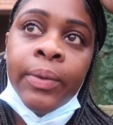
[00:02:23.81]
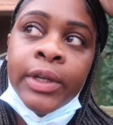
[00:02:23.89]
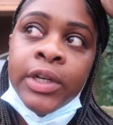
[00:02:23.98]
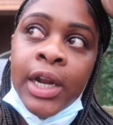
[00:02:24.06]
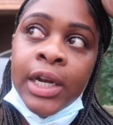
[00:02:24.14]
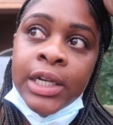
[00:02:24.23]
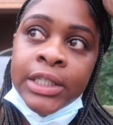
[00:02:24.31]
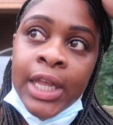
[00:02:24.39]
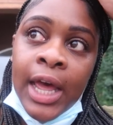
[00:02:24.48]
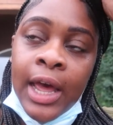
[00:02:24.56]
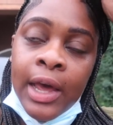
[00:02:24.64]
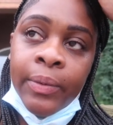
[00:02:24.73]
We trying to
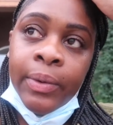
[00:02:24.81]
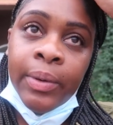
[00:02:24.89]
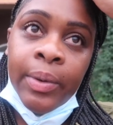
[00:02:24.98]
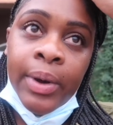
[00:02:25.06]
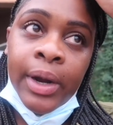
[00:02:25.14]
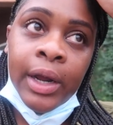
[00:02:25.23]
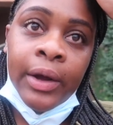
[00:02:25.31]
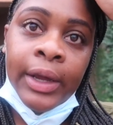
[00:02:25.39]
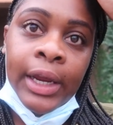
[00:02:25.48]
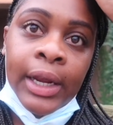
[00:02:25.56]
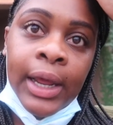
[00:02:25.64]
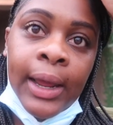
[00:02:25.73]
decide what we want to go
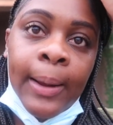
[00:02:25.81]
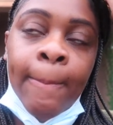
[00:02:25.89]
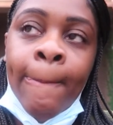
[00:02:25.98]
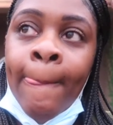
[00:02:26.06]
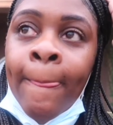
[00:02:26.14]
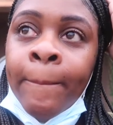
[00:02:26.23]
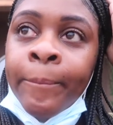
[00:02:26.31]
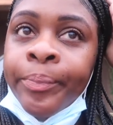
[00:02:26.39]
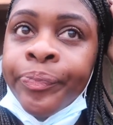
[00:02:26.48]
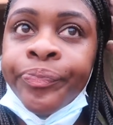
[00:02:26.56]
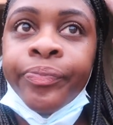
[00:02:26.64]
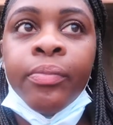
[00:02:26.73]
eat at.
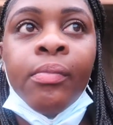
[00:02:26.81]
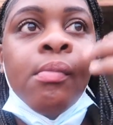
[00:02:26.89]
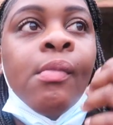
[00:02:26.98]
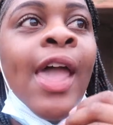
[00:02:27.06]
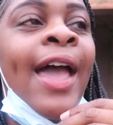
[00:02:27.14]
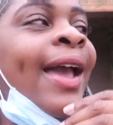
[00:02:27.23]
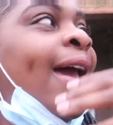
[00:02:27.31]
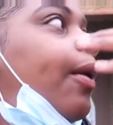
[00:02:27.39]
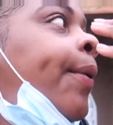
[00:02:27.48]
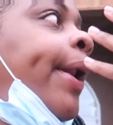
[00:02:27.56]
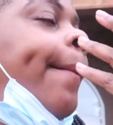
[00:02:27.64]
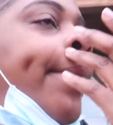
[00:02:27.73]
I kind of
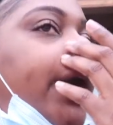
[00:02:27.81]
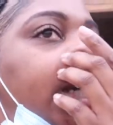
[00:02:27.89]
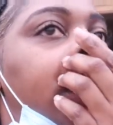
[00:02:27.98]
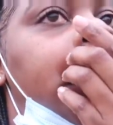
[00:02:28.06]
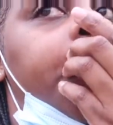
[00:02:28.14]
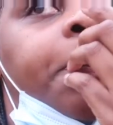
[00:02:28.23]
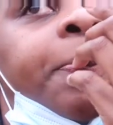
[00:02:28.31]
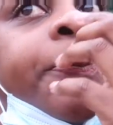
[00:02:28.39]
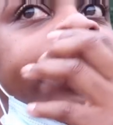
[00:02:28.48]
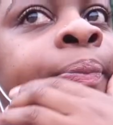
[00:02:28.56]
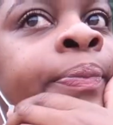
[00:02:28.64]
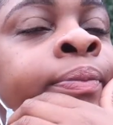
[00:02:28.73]
want a burger.
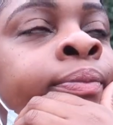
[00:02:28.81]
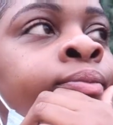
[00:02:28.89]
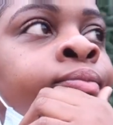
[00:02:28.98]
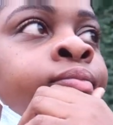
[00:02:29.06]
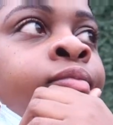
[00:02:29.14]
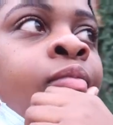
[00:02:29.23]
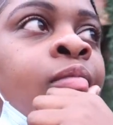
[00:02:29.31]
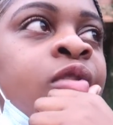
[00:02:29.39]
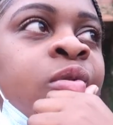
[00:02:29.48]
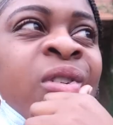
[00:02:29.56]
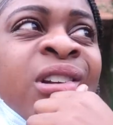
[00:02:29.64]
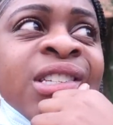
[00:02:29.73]
Would
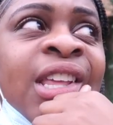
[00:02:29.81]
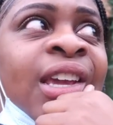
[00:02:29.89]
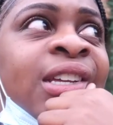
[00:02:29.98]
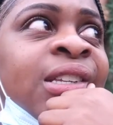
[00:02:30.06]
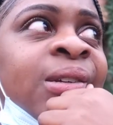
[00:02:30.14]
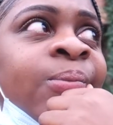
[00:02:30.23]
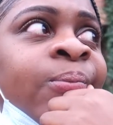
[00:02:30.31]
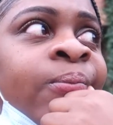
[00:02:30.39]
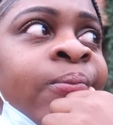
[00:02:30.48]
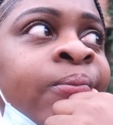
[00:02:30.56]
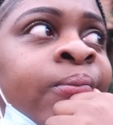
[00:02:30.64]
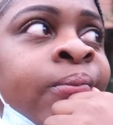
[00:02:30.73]
you want, a steak or something?
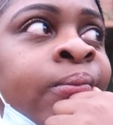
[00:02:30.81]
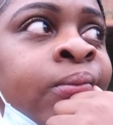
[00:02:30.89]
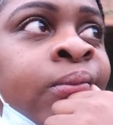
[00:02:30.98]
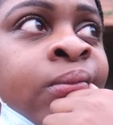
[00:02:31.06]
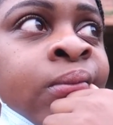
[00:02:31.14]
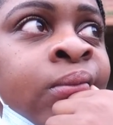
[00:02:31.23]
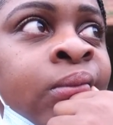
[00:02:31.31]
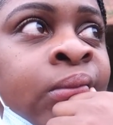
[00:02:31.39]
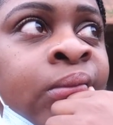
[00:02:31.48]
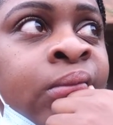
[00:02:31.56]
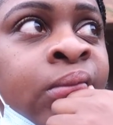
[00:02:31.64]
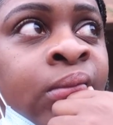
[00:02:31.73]

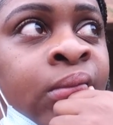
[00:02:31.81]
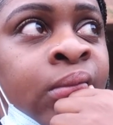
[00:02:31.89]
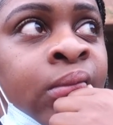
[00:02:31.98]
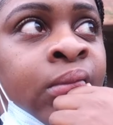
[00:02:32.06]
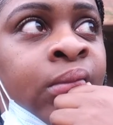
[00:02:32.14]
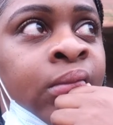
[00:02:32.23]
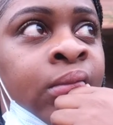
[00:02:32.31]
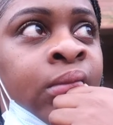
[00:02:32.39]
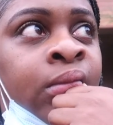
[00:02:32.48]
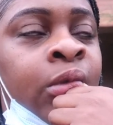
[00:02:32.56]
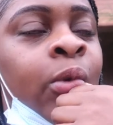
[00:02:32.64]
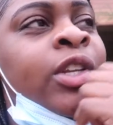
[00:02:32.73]
A burger.
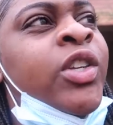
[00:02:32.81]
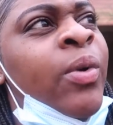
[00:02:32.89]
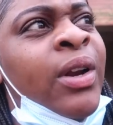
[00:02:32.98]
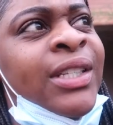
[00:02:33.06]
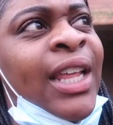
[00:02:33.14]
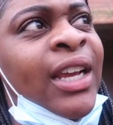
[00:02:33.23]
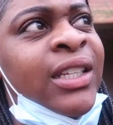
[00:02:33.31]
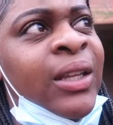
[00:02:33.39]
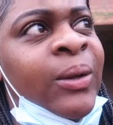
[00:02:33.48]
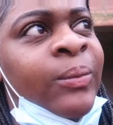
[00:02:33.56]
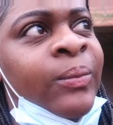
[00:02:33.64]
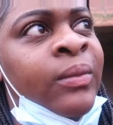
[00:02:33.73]
What you want, a steak or
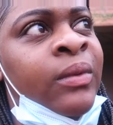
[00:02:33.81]
something?